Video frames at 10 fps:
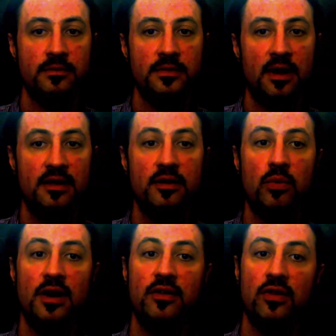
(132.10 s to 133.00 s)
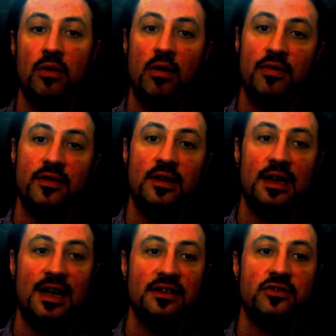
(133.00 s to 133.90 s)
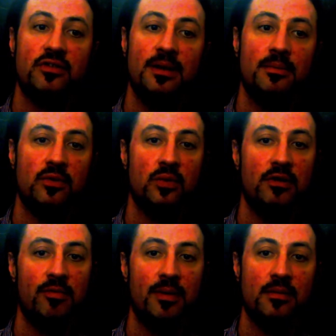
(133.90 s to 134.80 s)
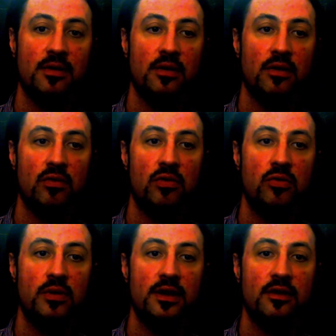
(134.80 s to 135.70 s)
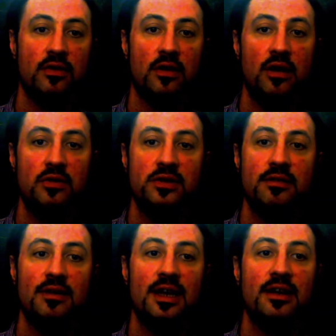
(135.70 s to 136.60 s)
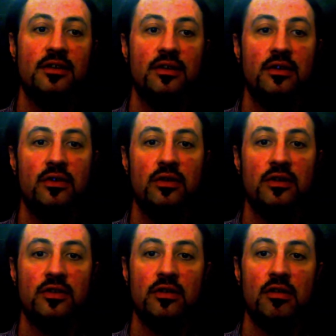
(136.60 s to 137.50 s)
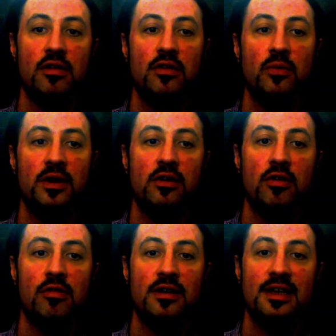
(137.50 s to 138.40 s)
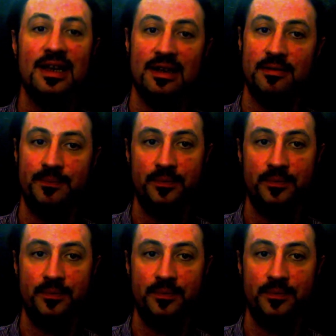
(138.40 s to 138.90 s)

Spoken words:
This is why so often the last dreams we remember are always closely related to the scenario we are currently in.